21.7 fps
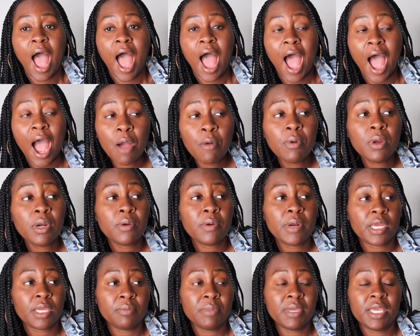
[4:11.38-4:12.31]
I want to
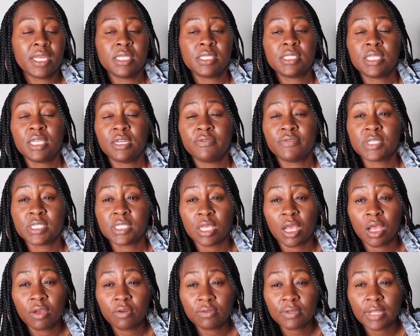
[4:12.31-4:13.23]
recommend, instead of a
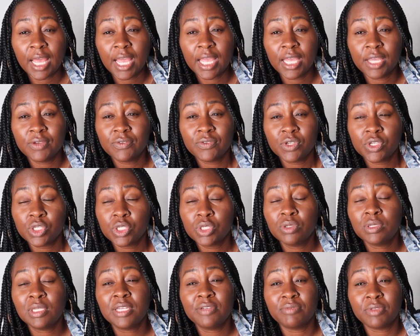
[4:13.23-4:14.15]
soft life,
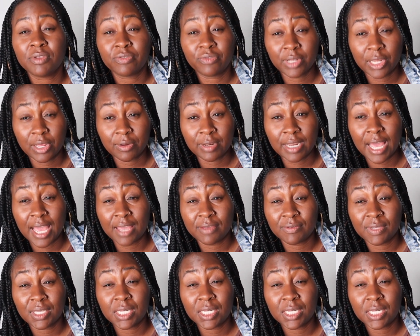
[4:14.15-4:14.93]
you live the flow life.